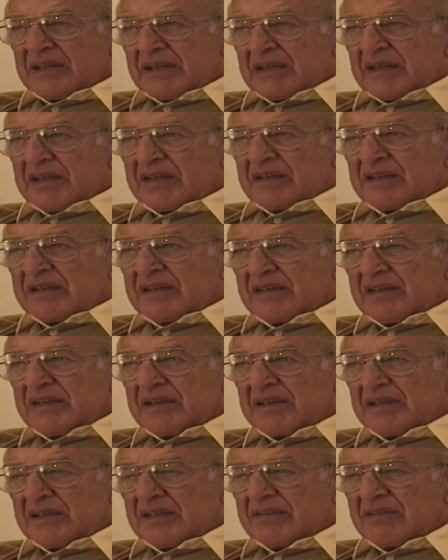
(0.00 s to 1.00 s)

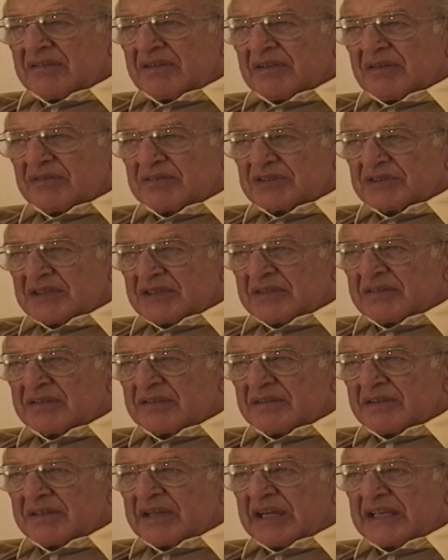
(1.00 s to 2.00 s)
it was
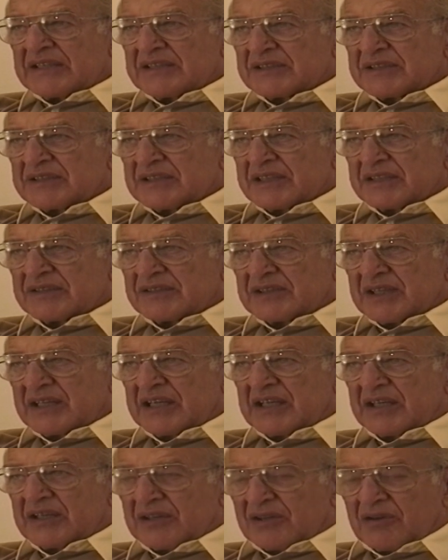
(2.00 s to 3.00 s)
a nice
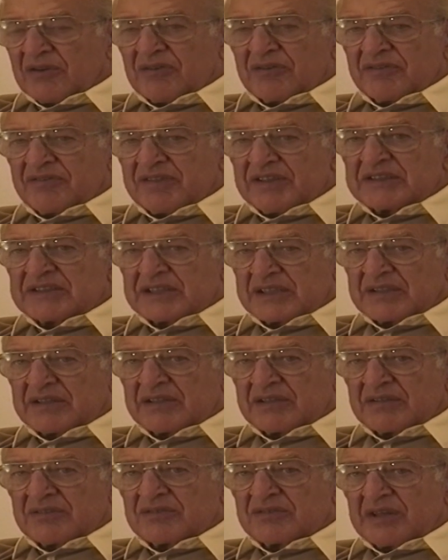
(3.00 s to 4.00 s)
city to go and visit,
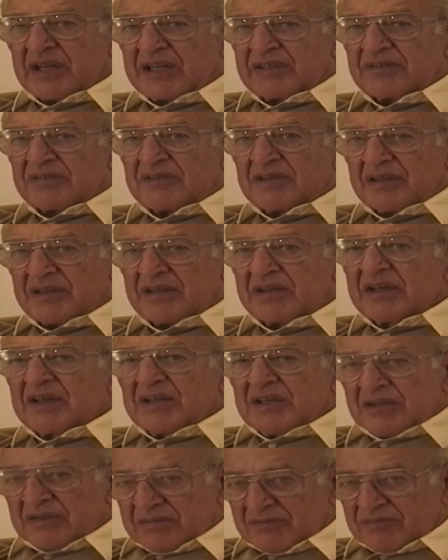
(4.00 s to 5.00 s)
and
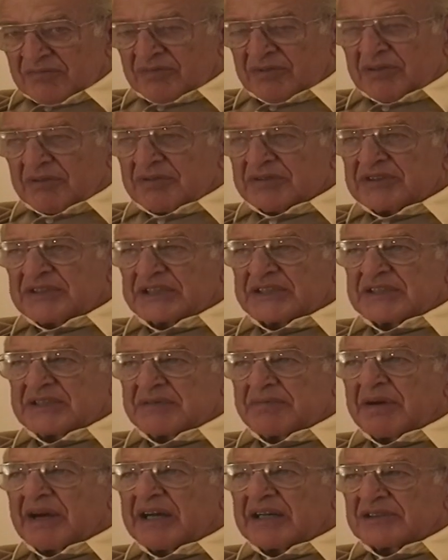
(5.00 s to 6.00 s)
we were 60
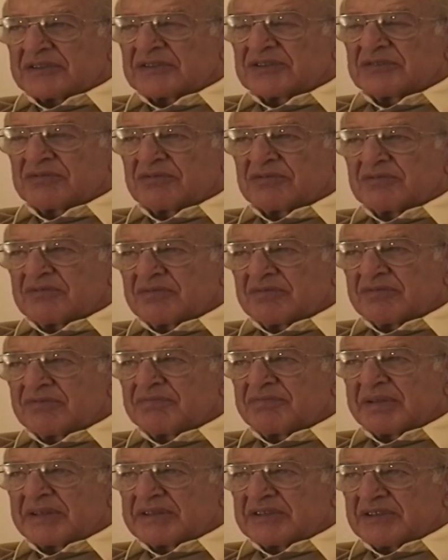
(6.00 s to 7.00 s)
miles,
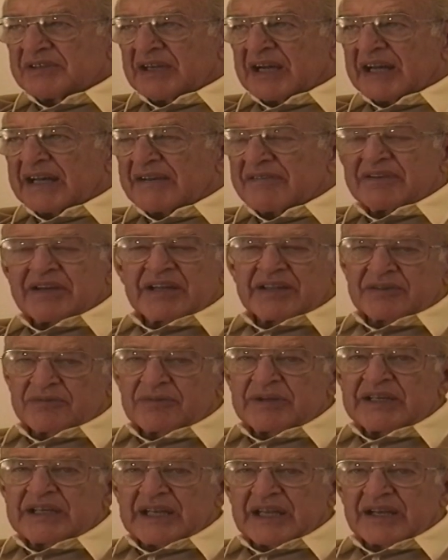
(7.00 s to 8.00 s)
but you got every other
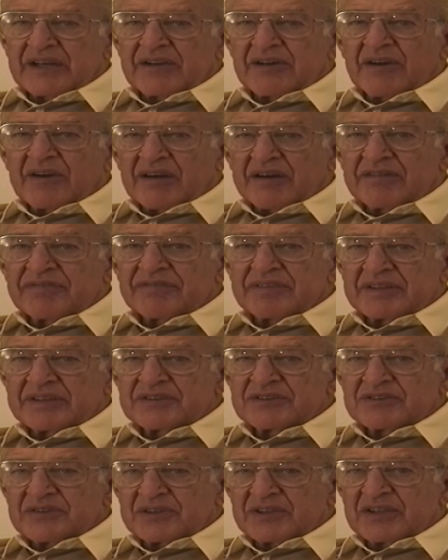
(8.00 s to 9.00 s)
weekend off,
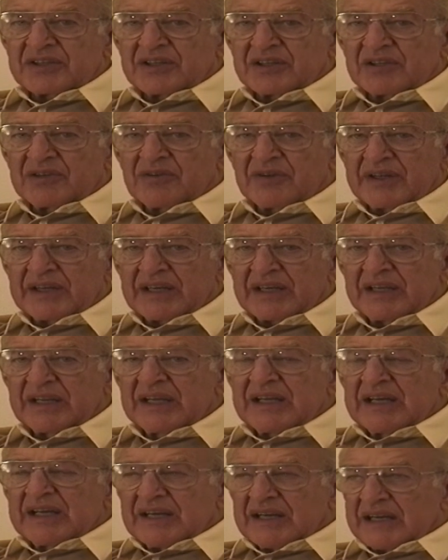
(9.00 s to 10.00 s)
and so you could go in
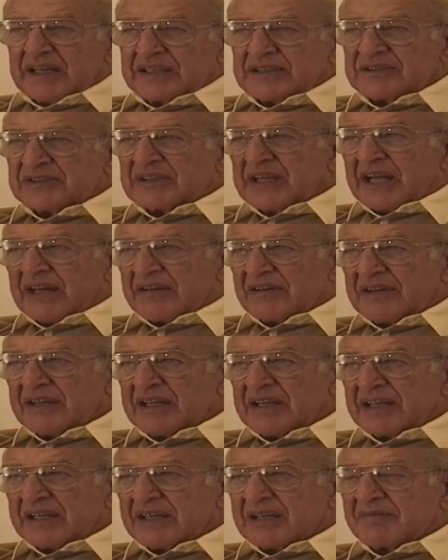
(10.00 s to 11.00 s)
on Saturday
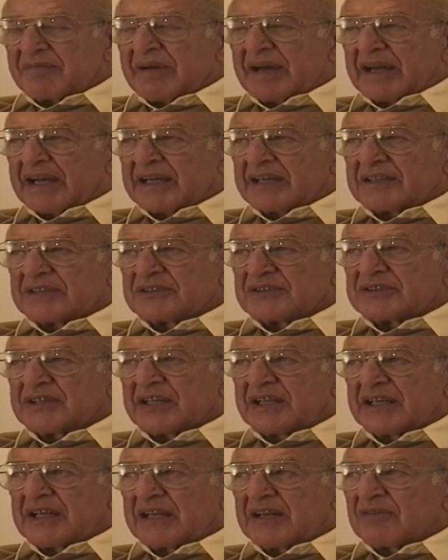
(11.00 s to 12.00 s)
and come back on
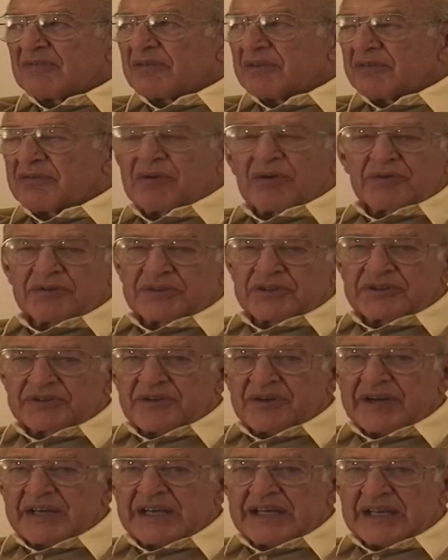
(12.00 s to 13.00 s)
Sunday, and we rode the
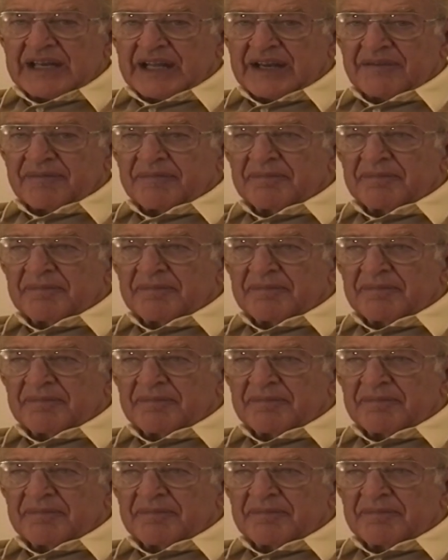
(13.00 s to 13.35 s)
train in.